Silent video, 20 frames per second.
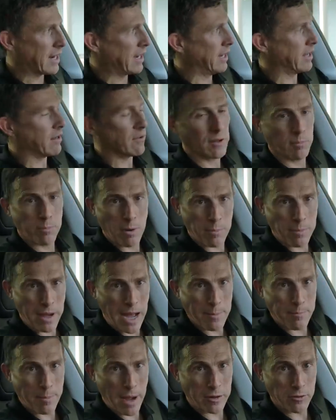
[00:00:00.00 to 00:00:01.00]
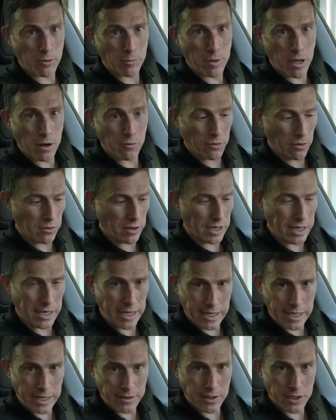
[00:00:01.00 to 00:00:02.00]
click on the pop-out banner up there for the
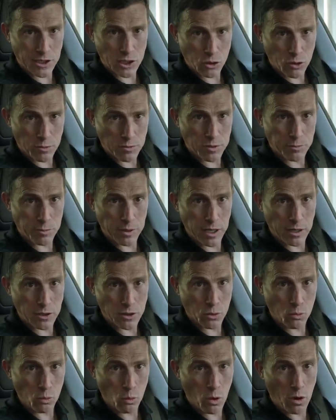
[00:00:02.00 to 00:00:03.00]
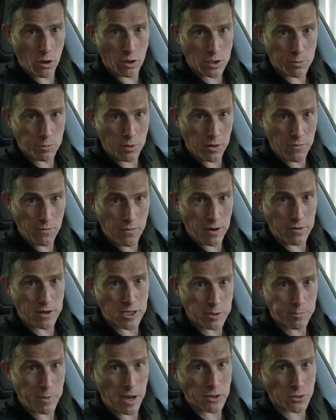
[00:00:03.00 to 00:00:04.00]
link in the description below to watch my
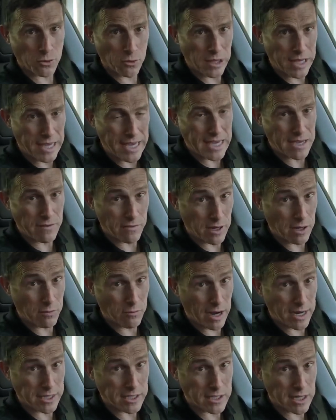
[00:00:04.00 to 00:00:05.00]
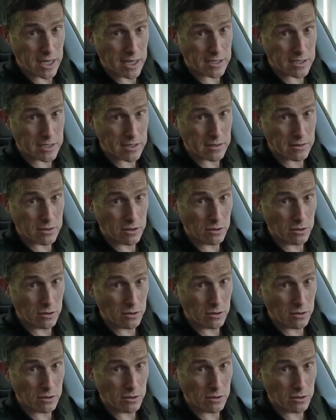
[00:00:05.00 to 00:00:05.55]
very special EV range test.